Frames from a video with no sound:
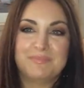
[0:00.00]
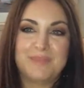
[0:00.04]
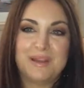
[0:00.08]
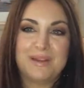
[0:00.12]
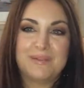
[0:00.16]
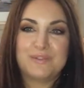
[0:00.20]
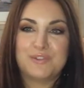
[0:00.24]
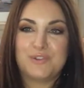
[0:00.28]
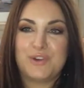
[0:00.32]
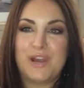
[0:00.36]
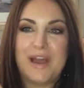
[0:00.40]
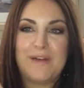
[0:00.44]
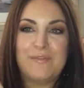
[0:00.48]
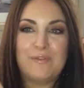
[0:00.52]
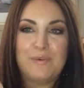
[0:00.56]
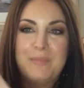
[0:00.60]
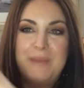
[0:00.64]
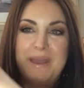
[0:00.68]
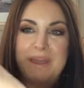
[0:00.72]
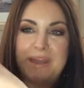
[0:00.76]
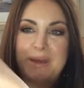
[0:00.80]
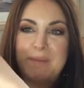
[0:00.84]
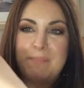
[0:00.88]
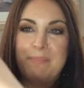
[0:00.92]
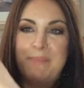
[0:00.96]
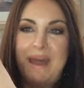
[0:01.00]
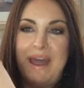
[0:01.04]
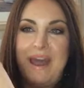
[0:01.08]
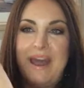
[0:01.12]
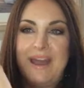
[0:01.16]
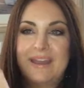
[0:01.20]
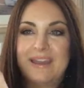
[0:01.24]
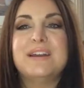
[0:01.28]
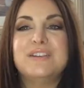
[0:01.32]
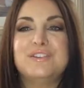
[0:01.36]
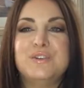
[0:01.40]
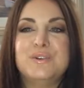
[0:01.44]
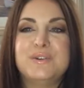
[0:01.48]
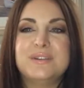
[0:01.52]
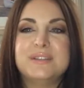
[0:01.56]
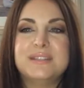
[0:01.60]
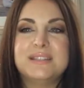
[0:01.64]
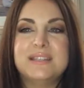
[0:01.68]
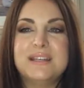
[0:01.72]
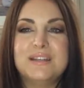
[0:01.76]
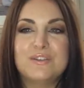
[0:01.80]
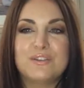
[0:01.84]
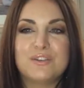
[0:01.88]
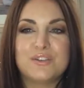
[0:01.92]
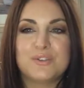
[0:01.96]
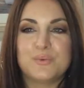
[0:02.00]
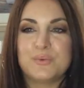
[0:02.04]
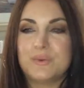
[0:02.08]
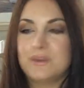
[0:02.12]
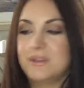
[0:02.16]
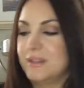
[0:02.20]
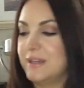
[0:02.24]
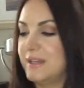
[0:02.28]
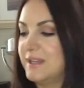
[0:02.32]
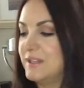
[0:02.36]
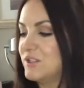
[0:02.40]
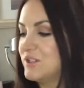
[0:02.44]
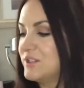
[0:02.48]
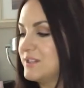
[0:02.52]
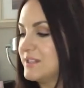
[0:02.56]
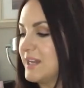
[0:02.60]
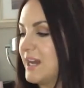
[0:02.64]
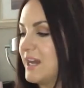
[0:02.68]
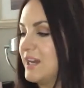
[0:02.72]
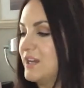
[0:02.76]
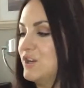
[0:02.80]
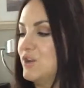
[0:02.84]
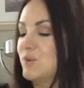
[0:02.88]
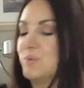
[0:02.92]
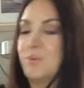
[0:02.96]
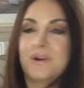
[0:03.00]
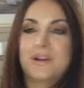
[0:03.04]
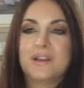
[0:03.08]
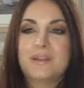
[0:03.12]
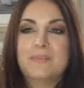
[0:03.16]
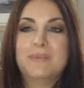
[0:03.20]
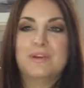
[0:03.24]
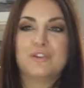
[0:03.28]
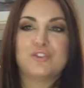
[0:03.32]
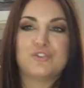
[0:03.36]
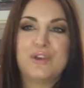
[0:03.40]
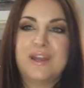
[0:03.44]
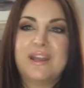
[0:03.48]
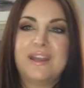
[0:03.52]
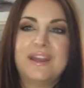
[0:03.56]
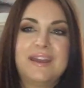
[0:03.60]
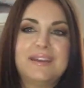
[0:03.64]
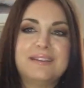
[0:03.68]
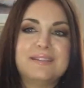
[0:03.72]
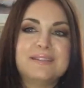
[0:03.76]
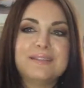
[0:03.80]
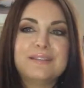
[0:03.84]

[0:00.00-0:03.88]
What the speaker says: travel makeup bag. As you can see, it's just kind of your run-of-the-mill tray case.